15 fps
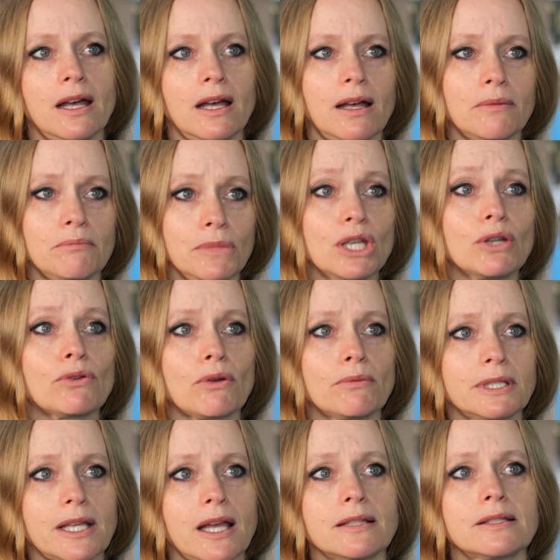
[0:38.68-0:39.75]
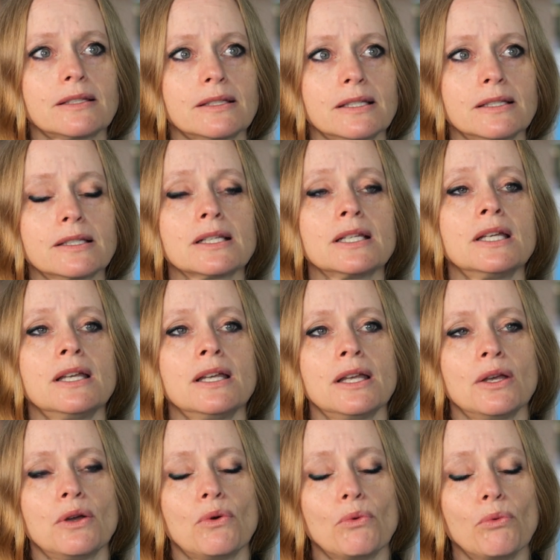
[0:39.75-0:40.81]
a micrometastasis,
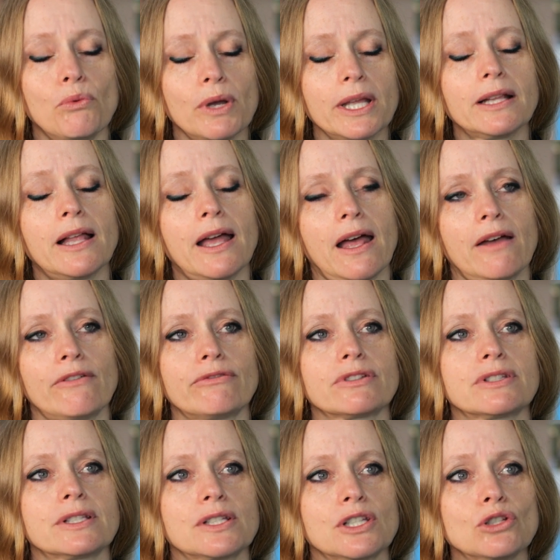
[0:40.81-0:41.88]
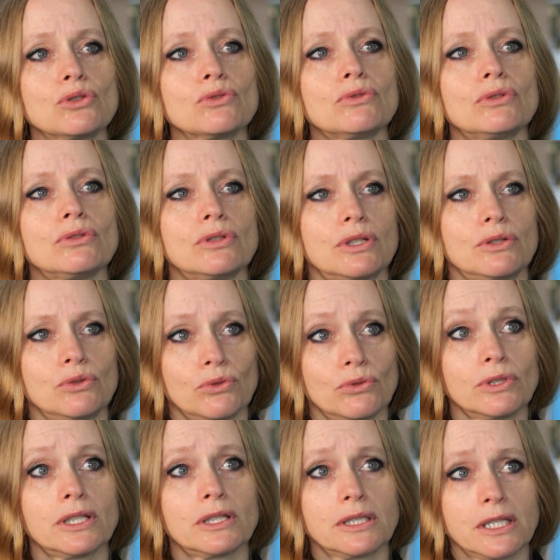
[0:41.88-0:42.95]
will have residual
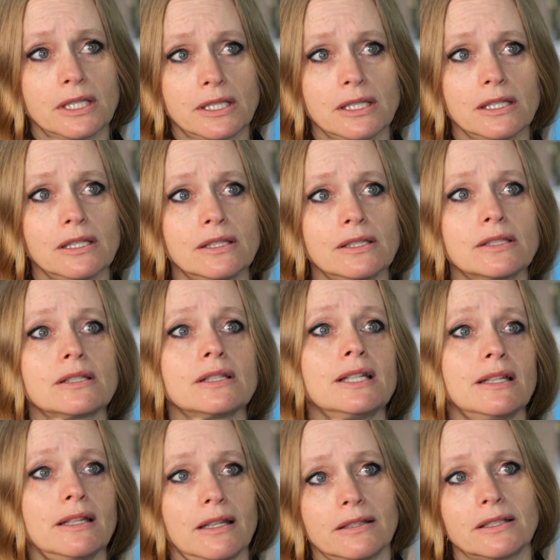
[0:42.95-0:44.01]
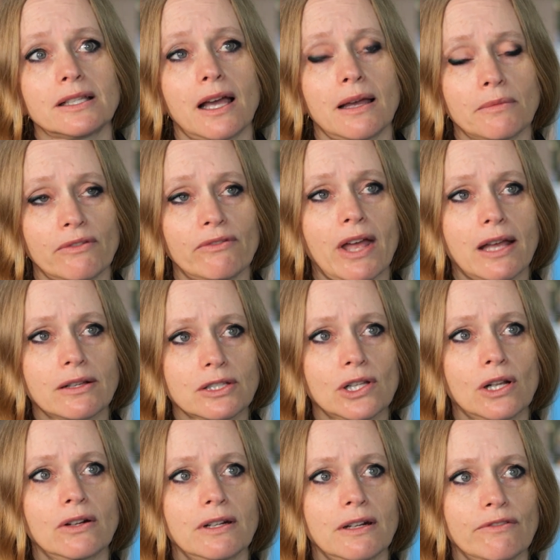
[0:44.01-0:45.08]
nodal disease at time of
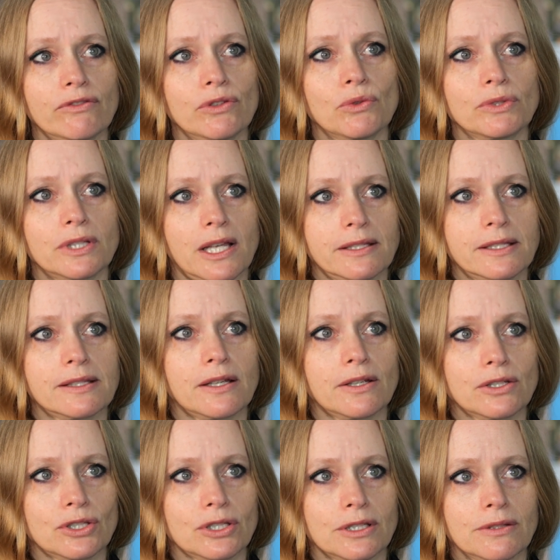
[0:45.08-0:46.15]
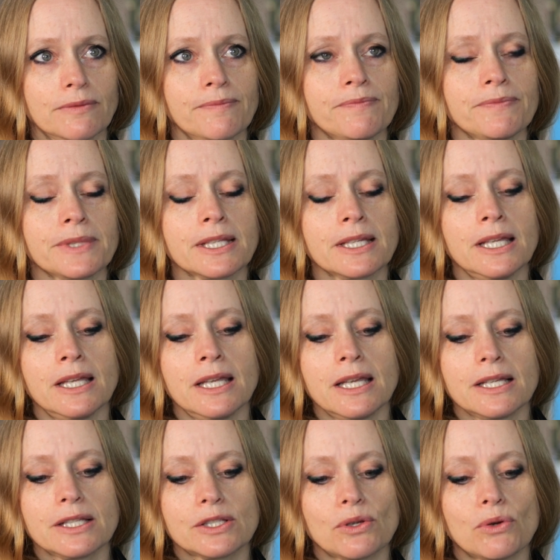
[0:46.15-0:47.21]
axillary lymph node dissection.
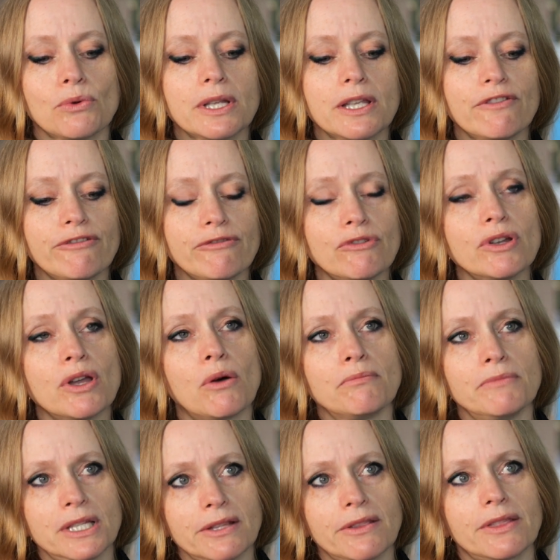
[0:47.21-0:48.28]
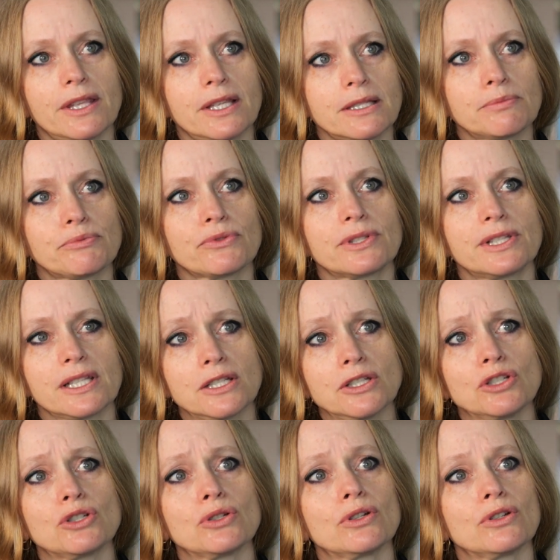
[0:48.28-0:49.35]
So if we omit this
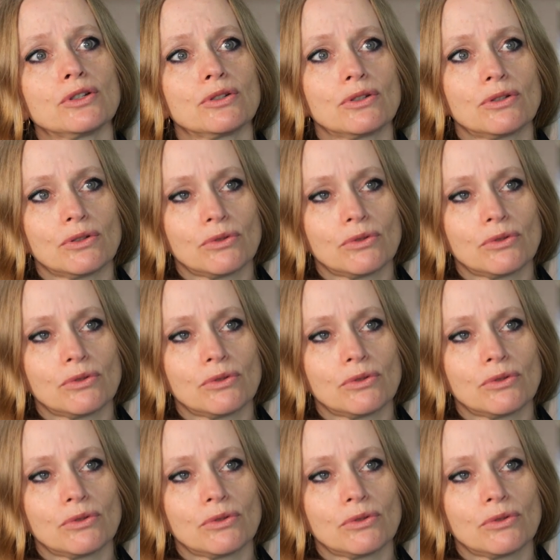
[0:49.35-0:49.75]
procedure,